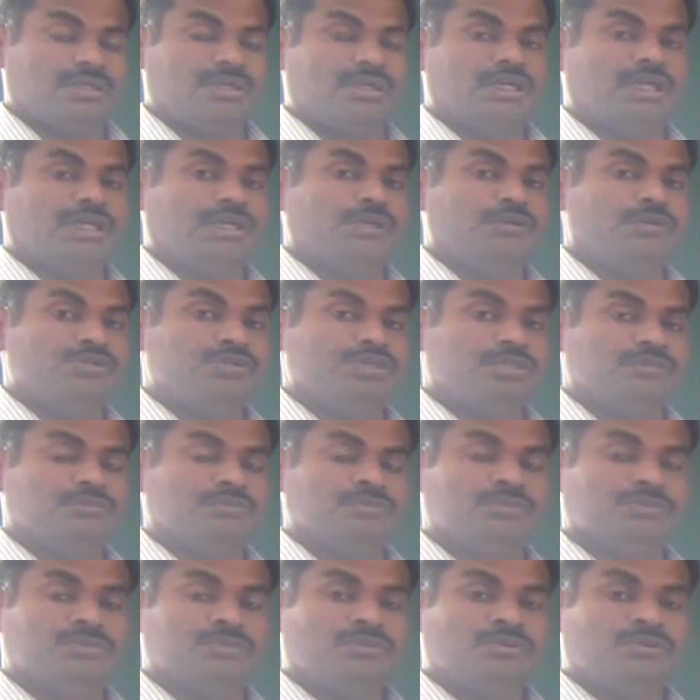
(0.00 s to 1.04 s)
Diode is a
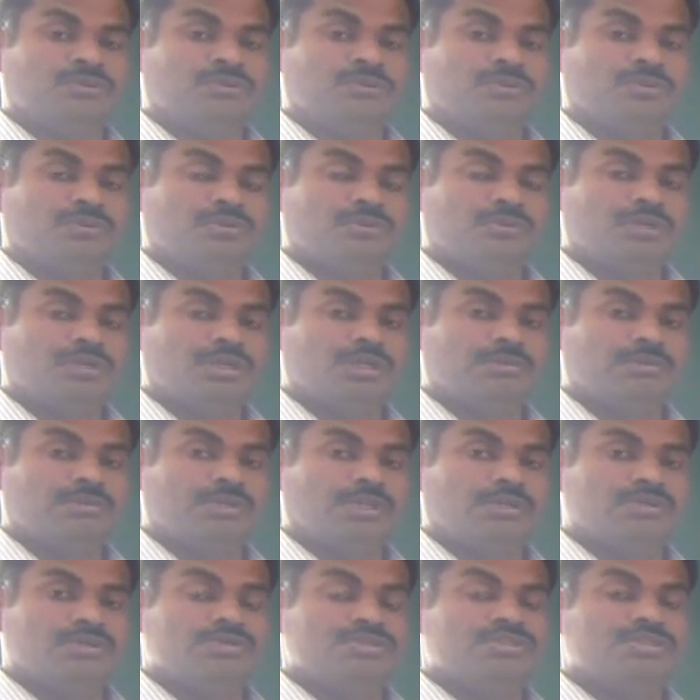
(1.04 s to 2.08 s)

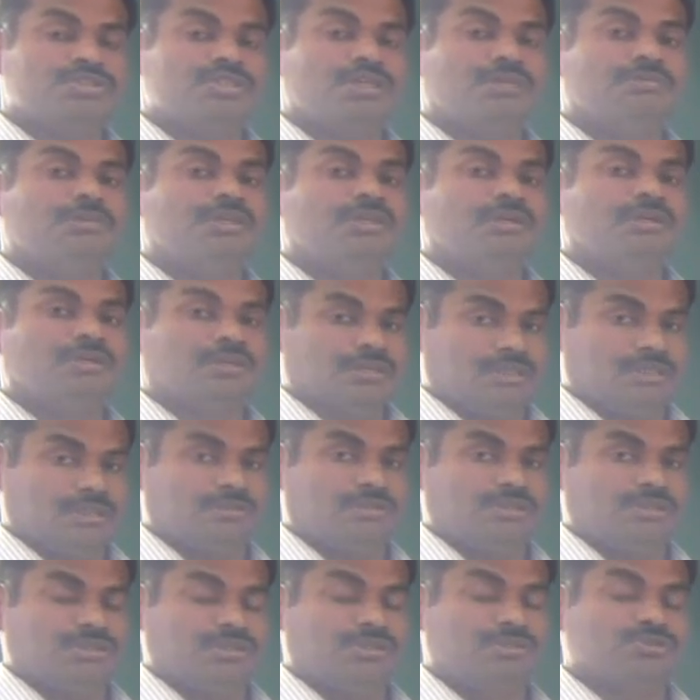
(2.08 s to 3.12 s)
two-terminal semiconductor
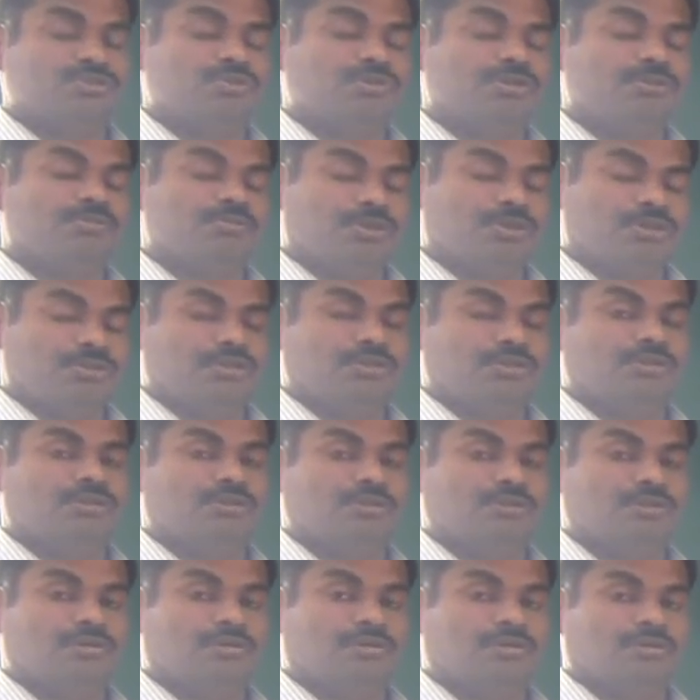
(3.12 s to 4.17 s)
device. It is so important
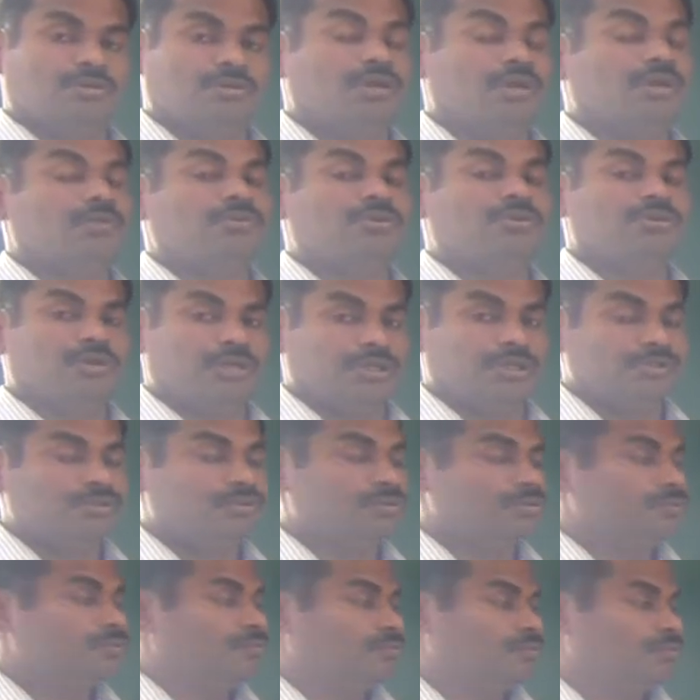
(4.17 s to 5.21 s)
about
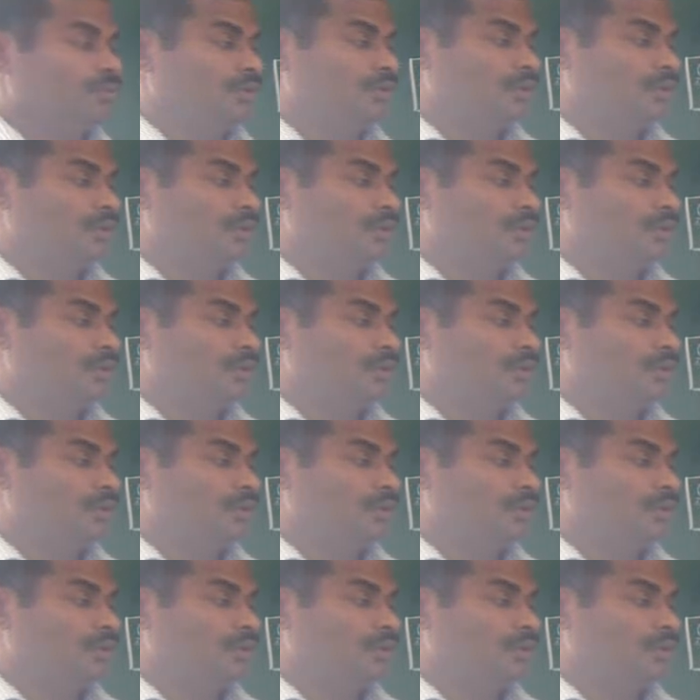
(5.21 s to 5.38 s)
diode.